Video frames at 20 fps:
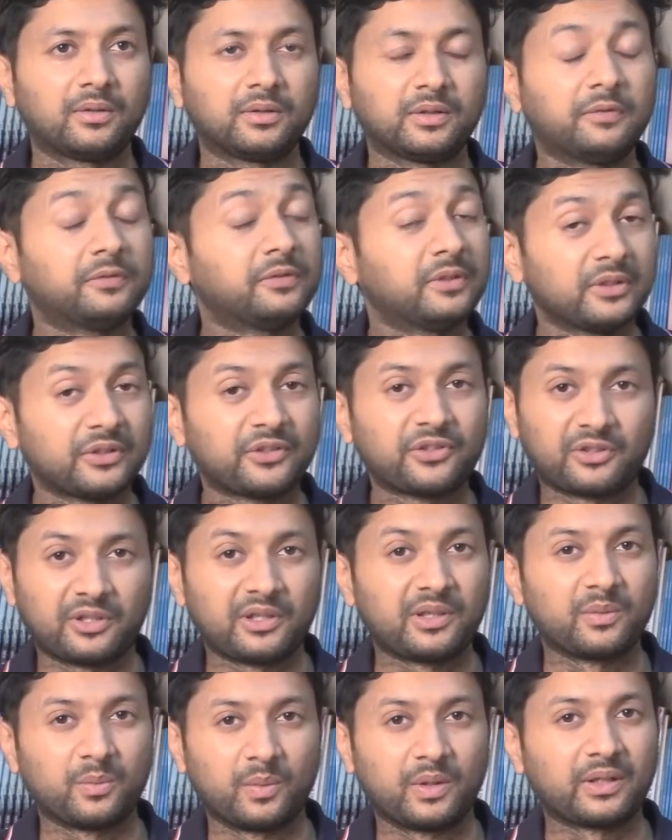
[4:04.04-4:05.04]
The first
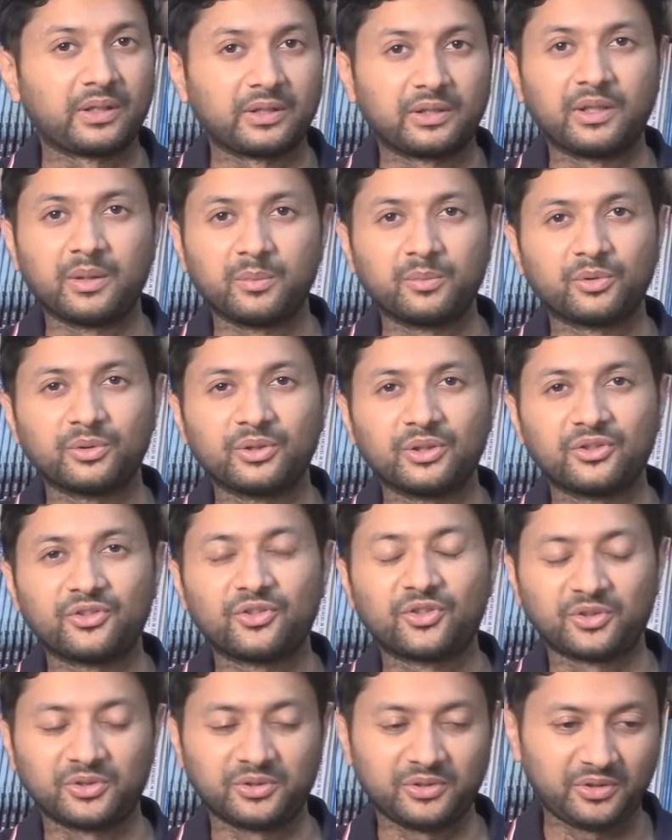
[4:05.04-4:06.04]
day when I came to this
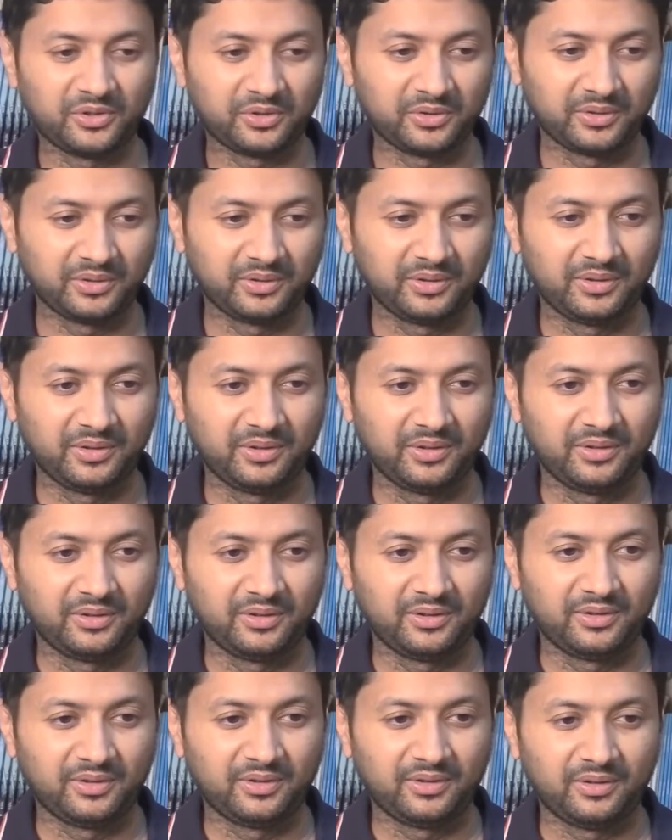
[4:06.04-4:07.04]
church,
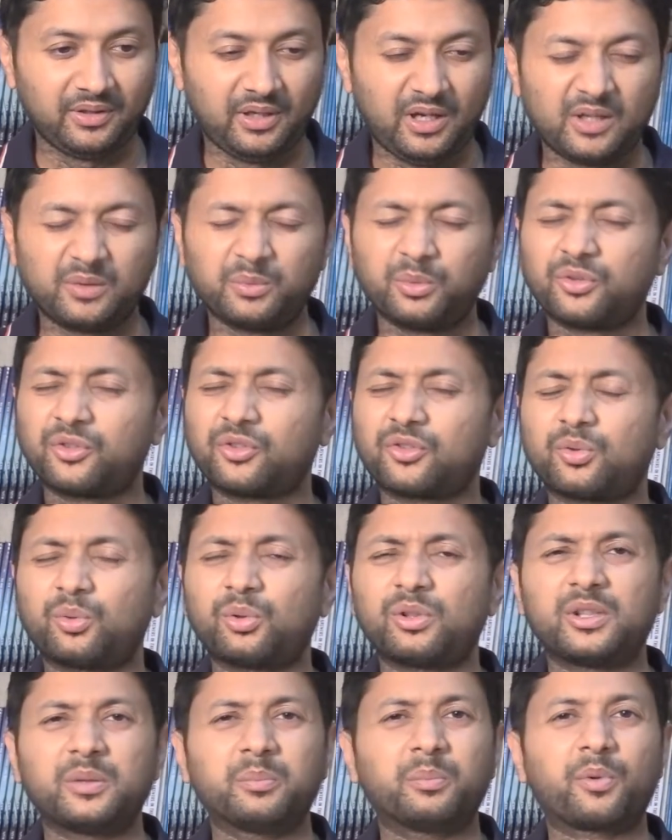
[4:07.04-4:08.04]
I was
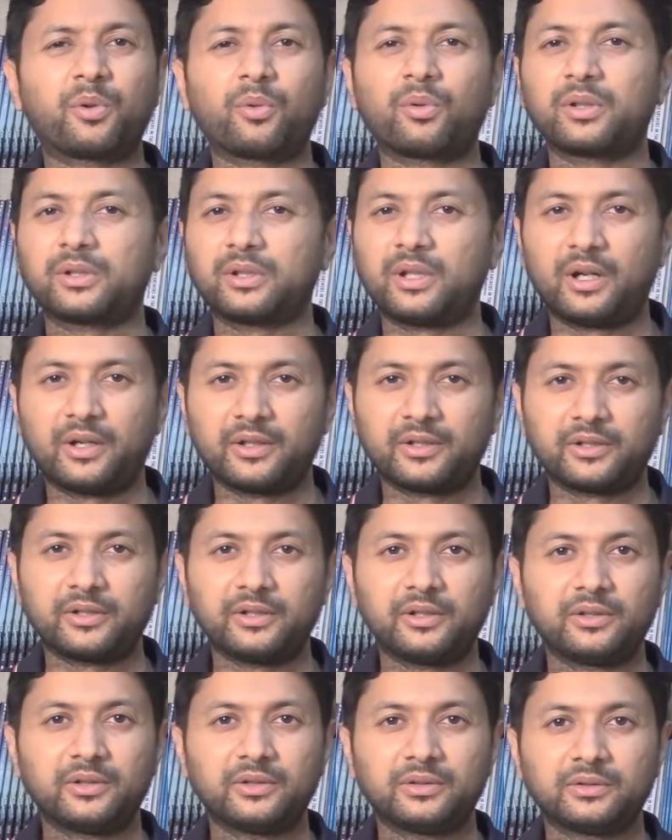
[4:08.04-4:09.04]
totally
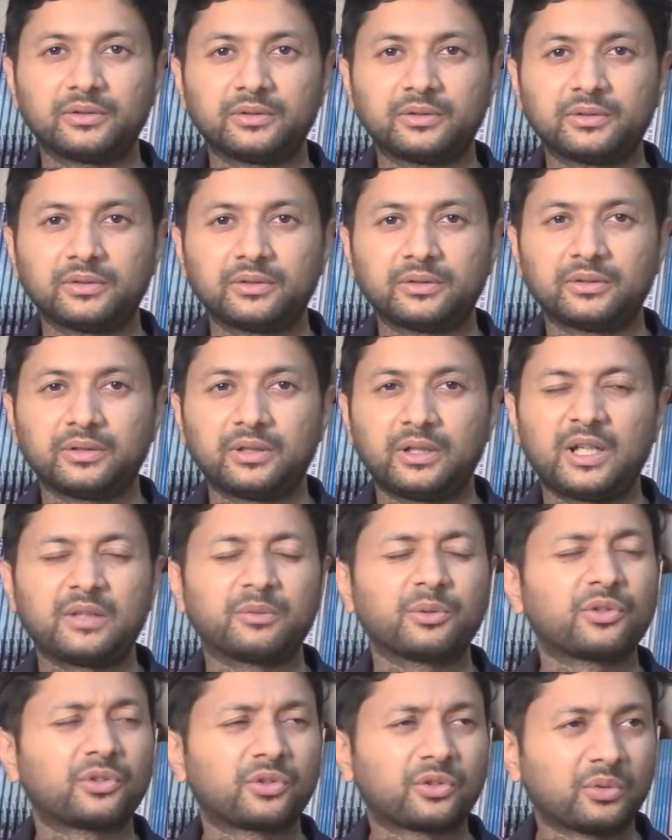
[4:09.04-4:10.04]
broken-hearted. I
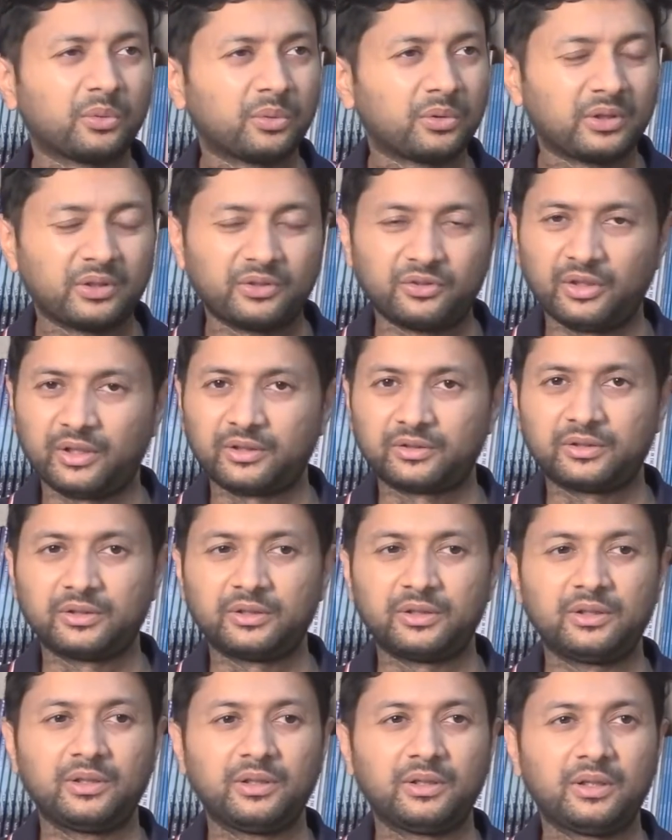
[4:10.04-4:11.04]
was so
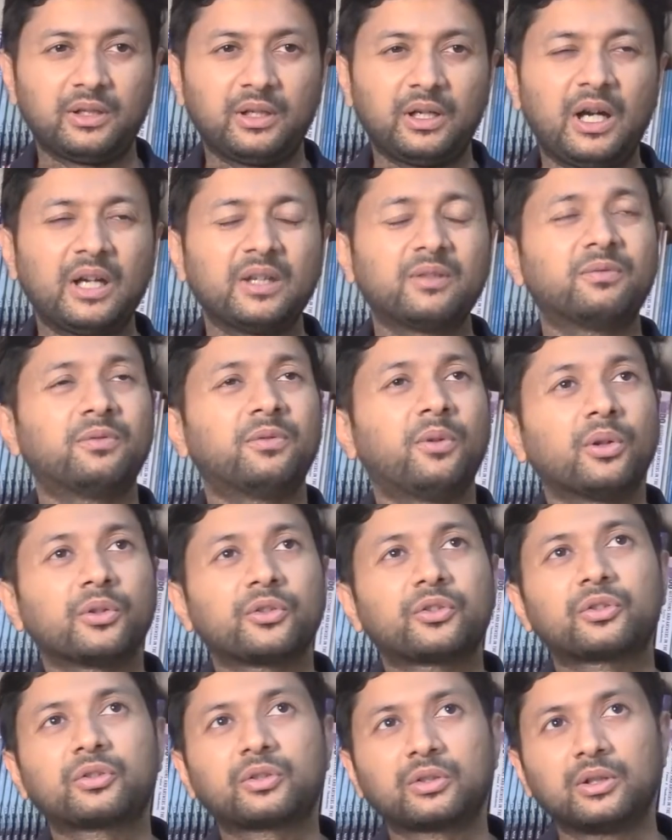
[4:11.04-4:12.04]
dejected. I
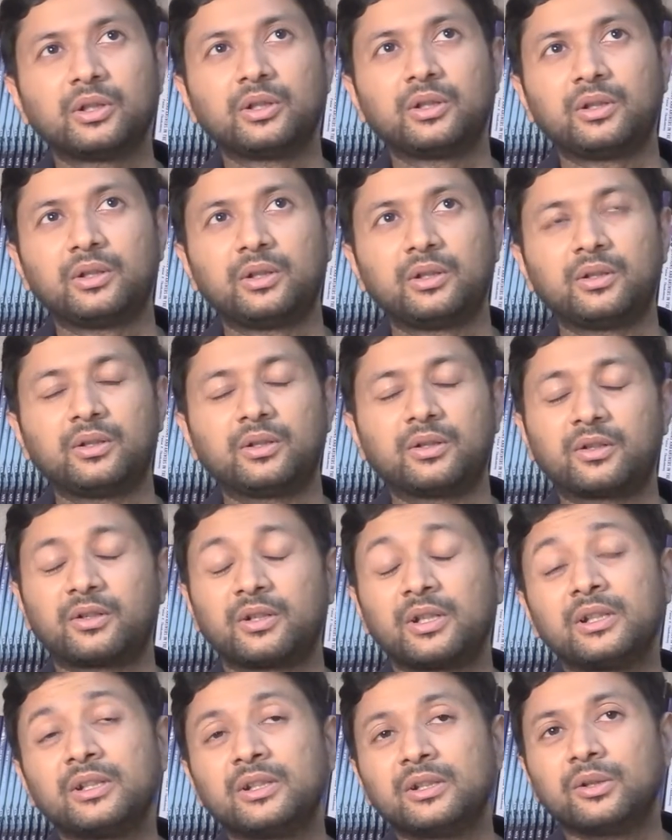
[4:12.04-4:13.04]
was
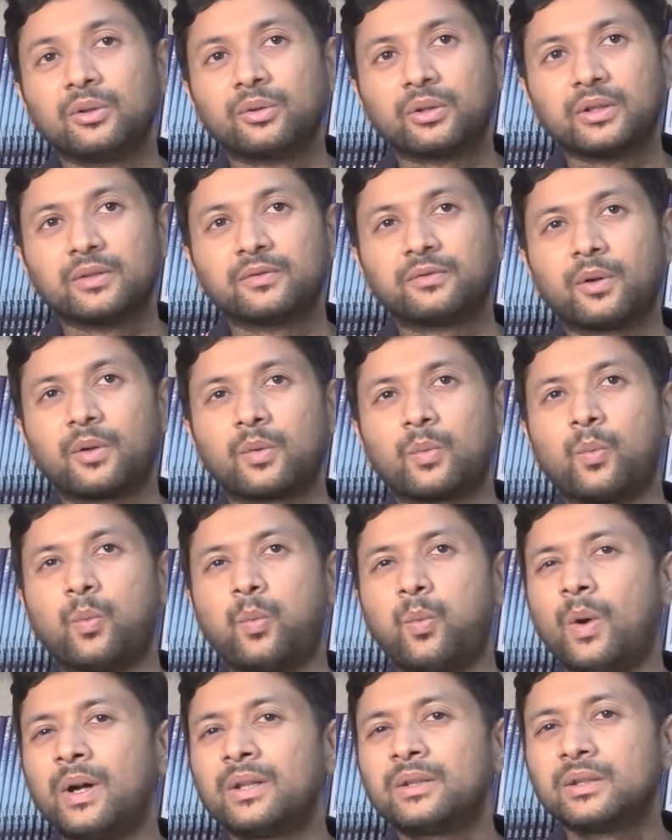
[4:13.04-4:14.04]
really looking for
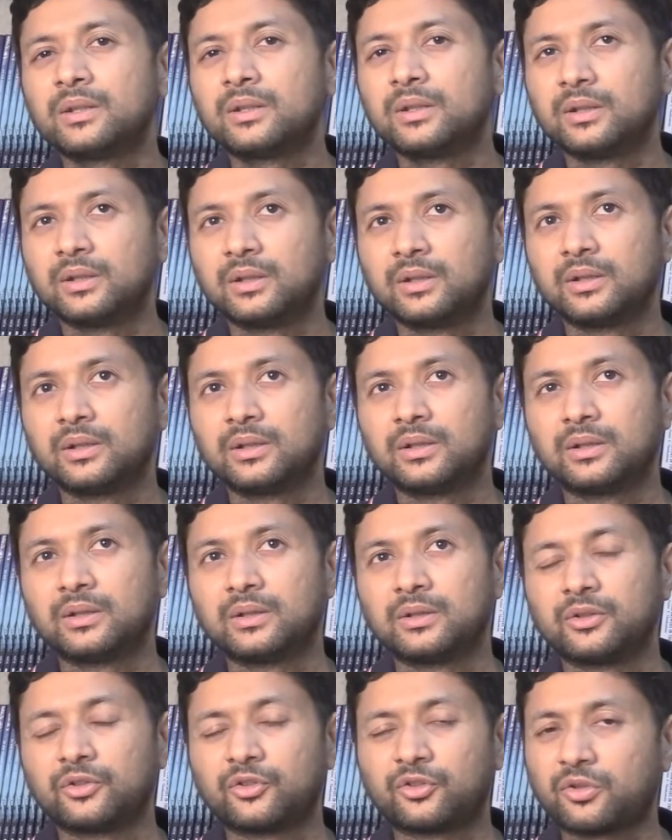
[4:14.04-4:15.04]
one
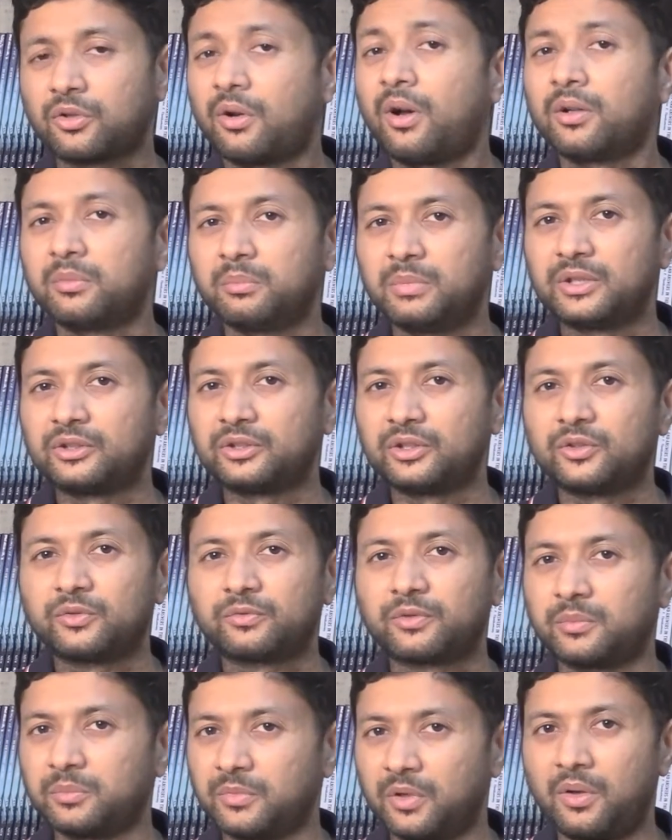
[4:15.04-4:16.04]
strong message
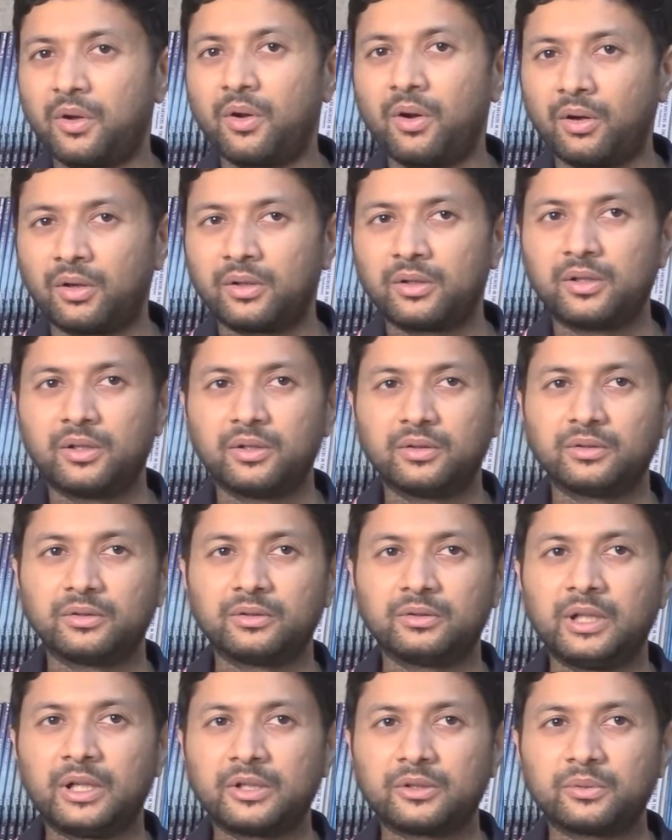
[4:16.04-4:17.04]
from God
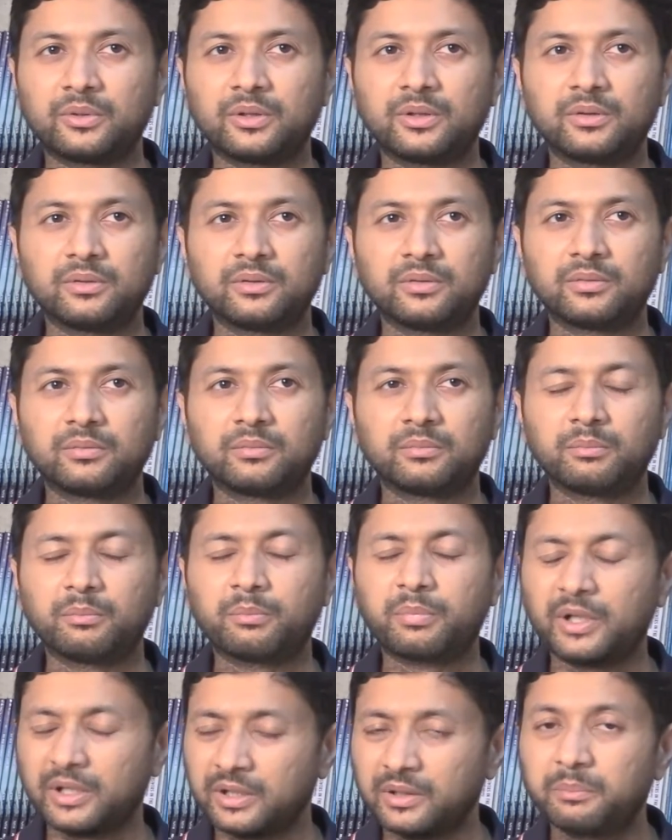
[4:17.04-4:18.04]
that
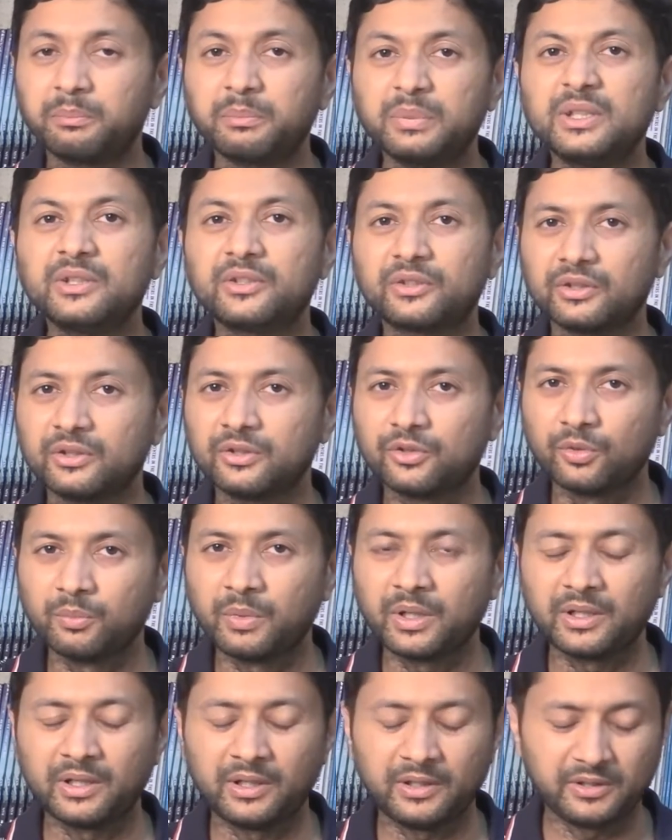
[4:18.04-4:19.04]
would bring peace into
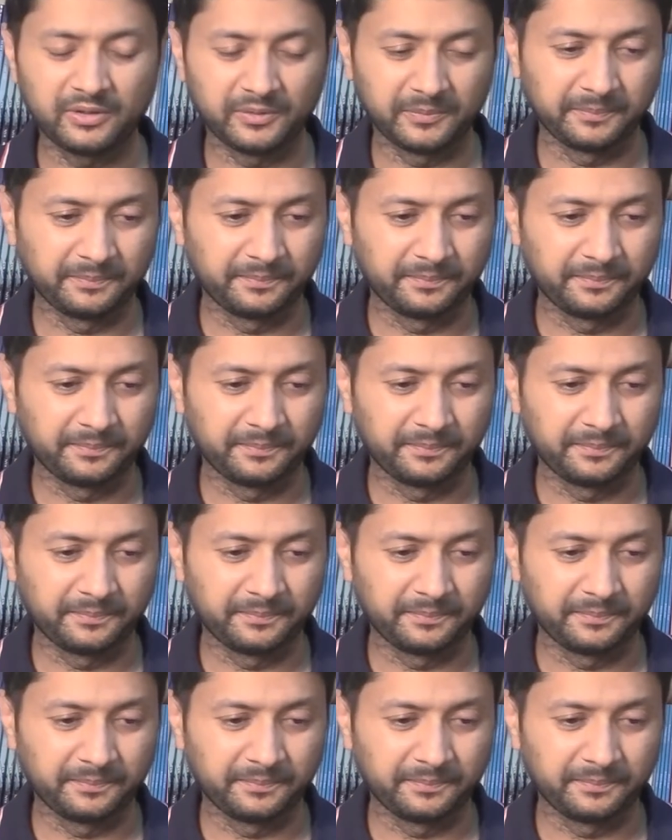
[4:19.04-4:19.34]
my heart.